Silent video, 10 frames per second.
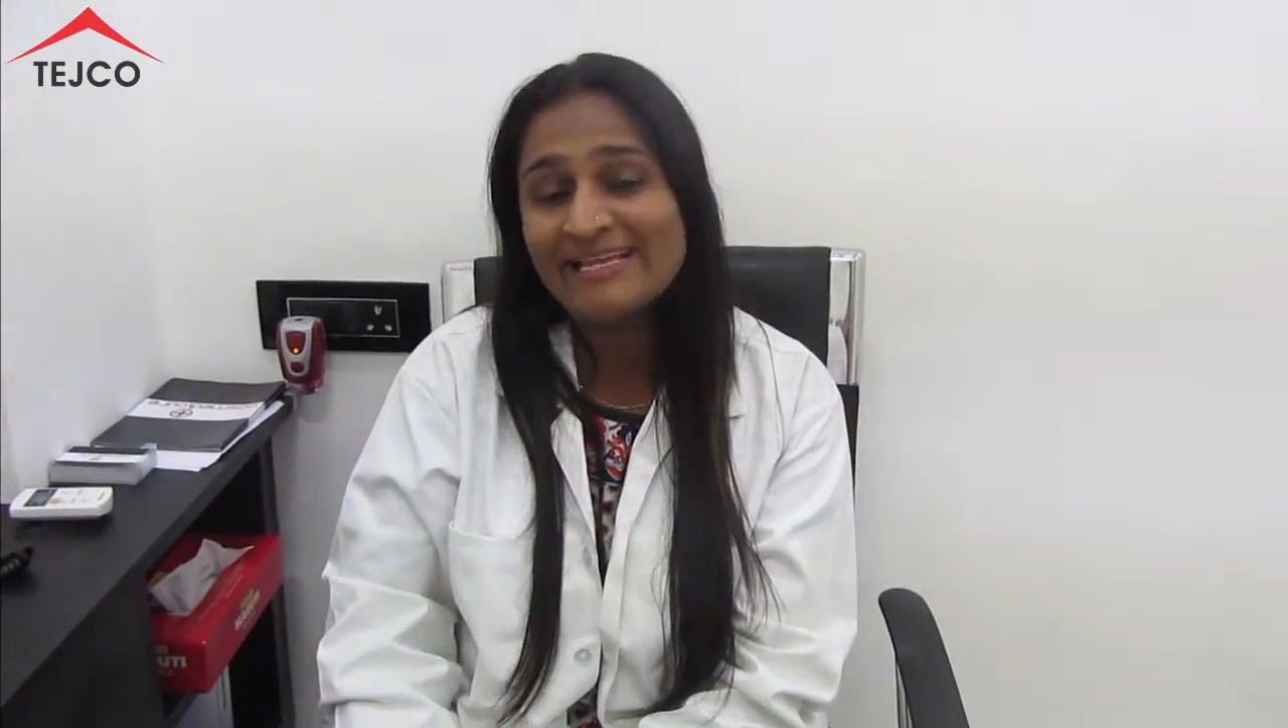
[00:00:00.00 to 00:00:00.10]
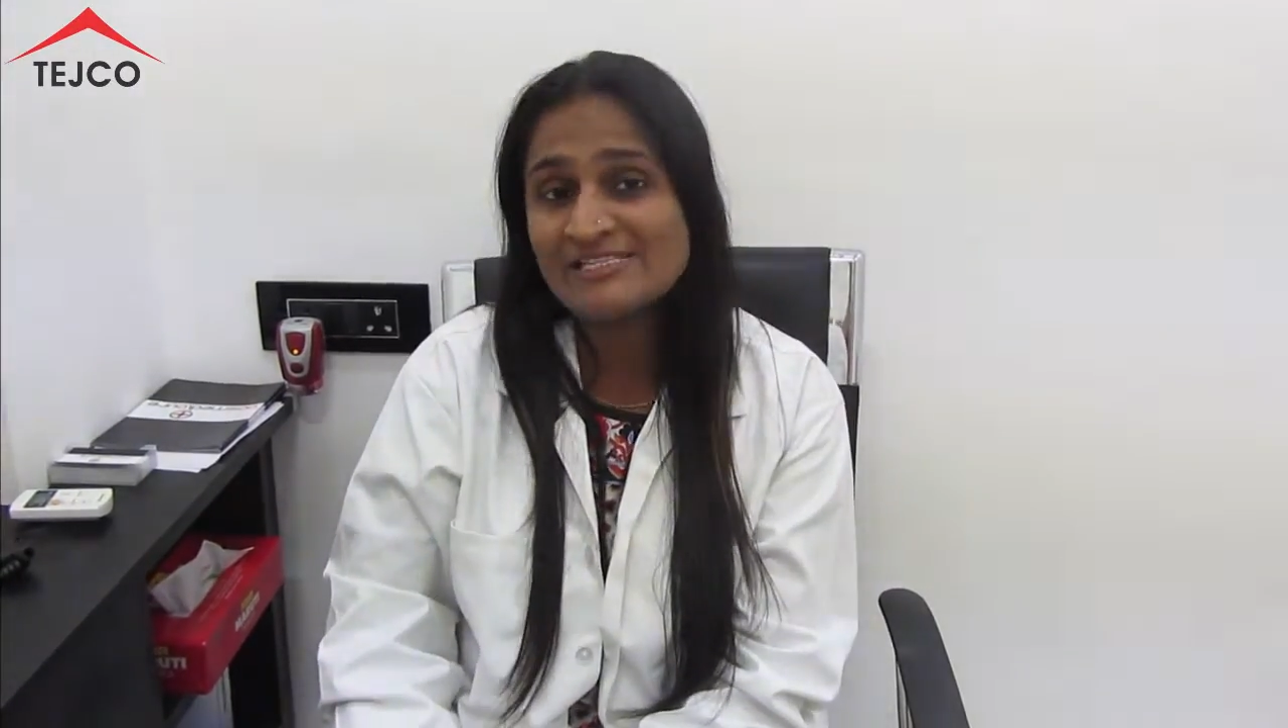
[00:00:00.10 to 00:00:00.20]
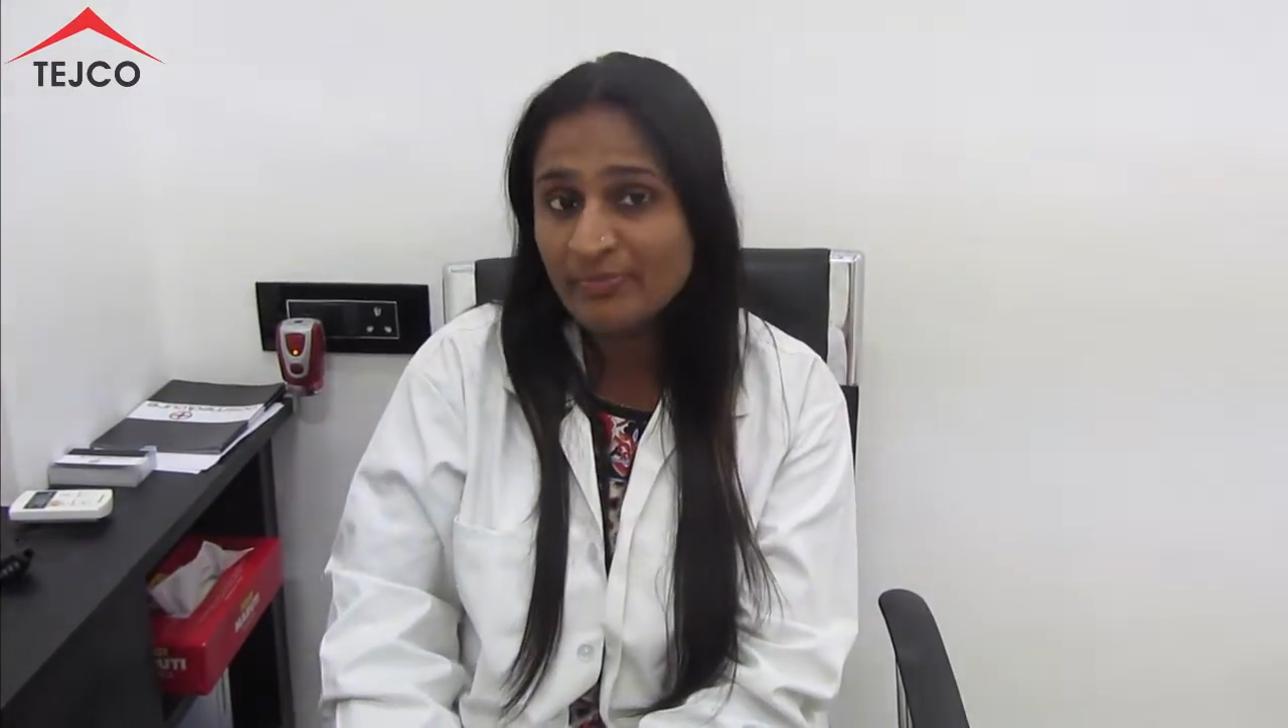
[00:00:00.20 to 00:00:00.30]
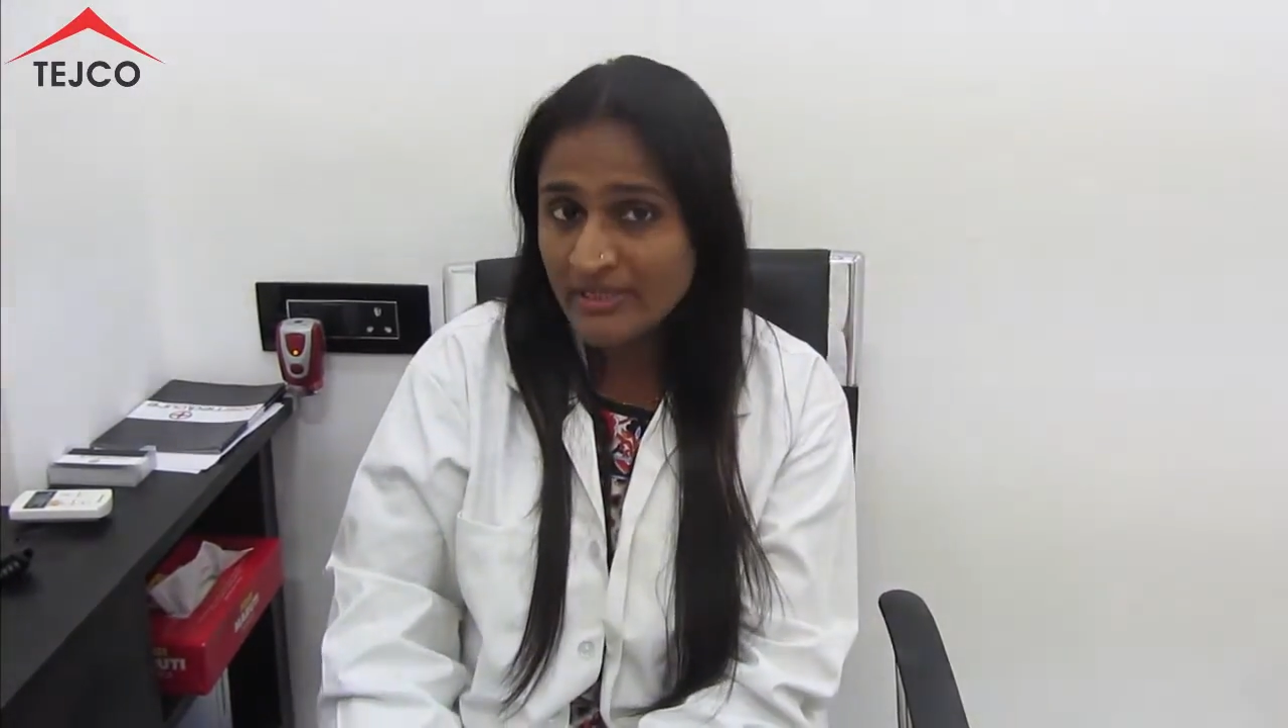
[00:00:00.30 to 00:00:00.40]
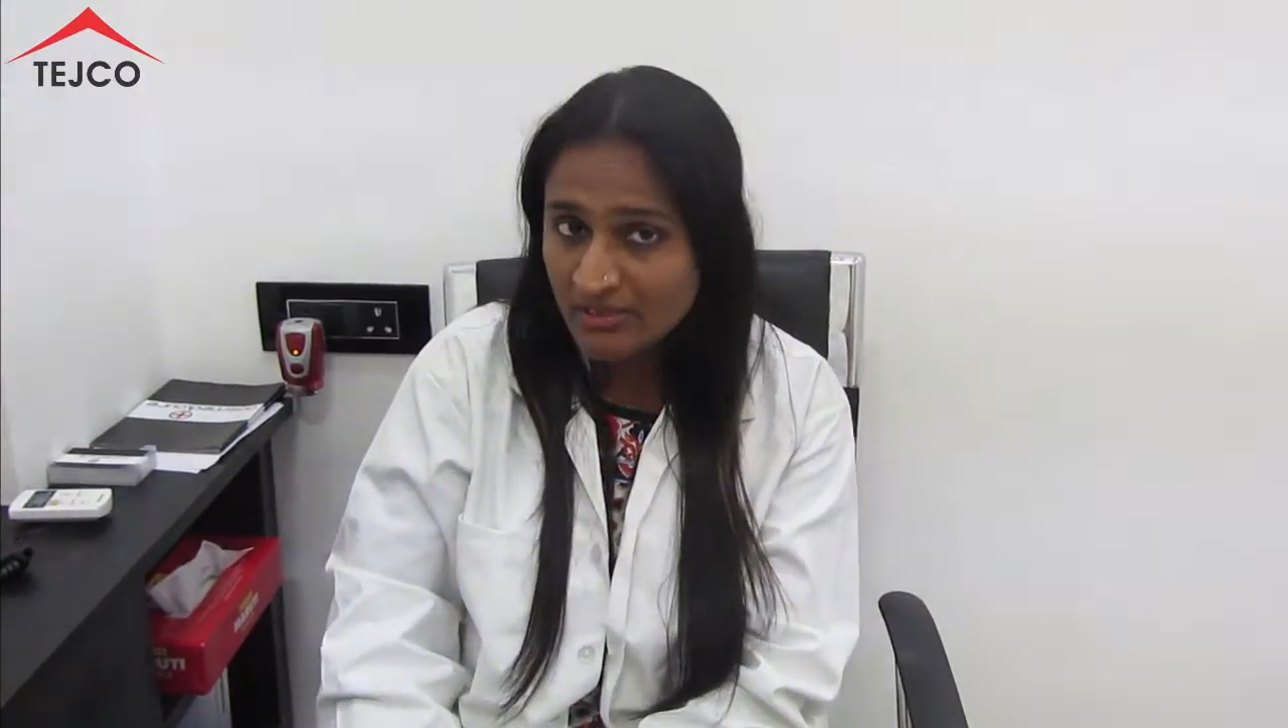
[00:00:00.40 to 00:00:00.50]

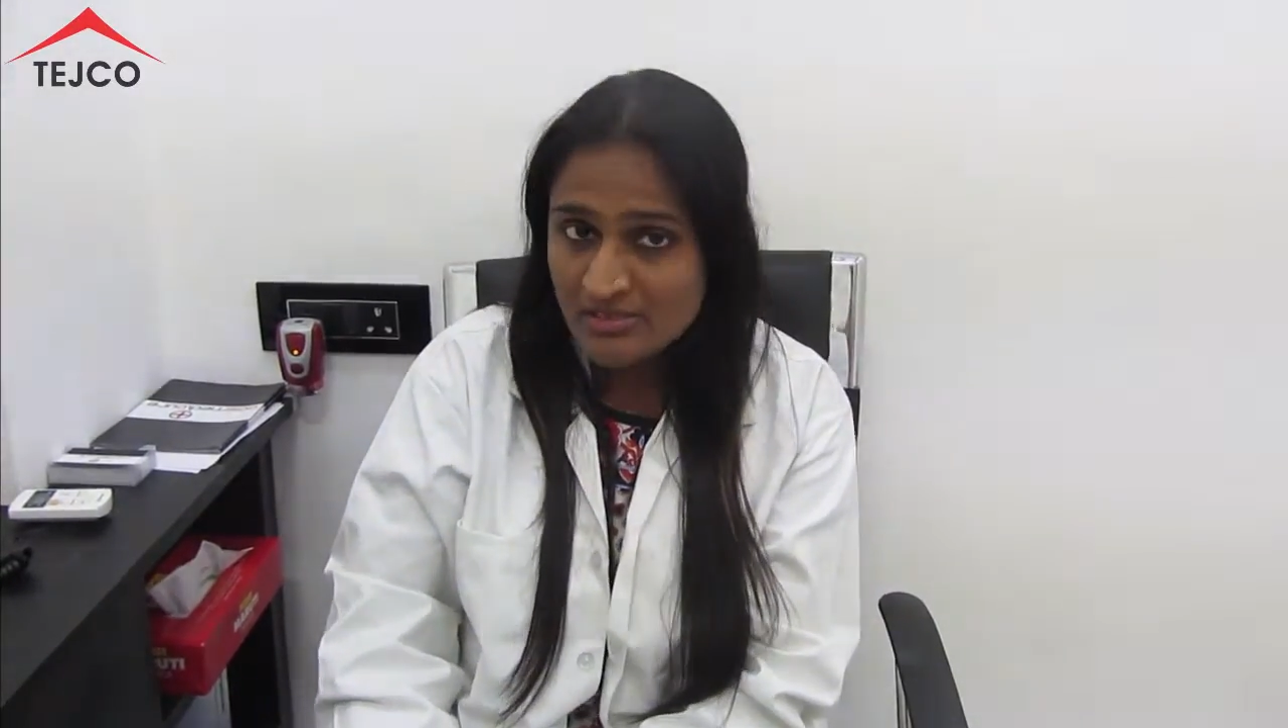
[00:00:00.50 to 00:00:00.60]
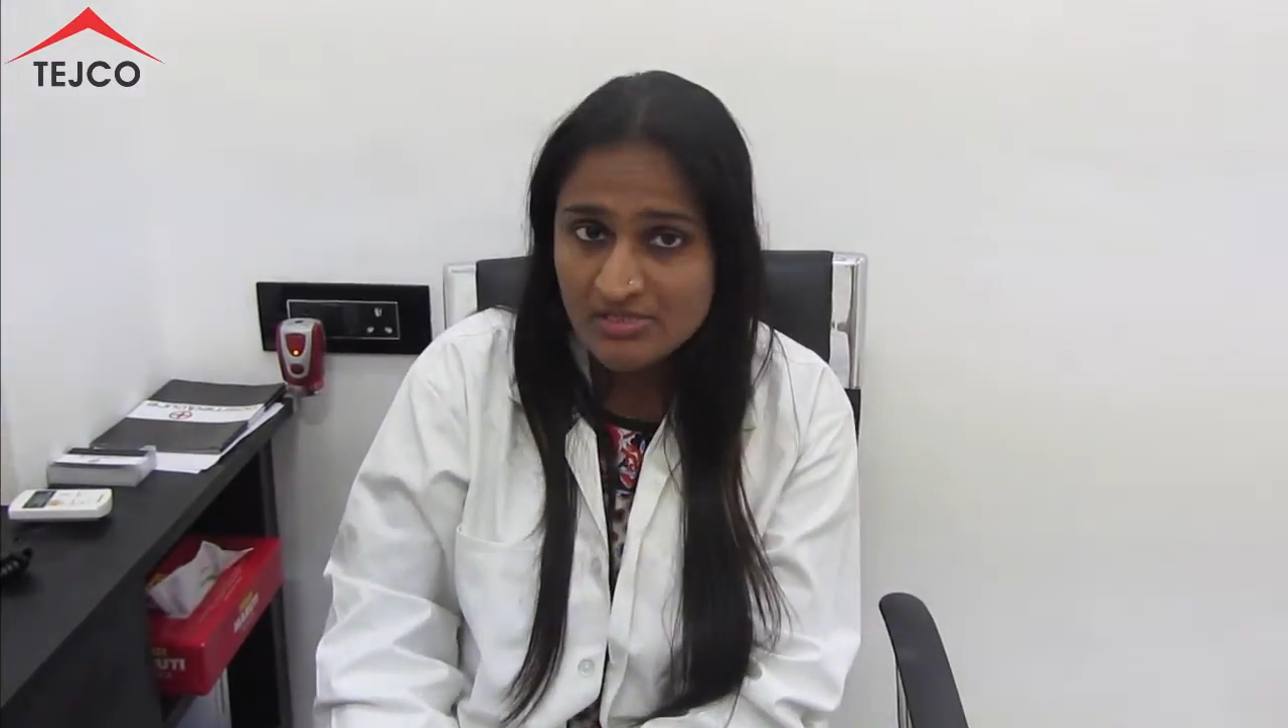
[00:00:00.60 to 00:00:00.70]
experience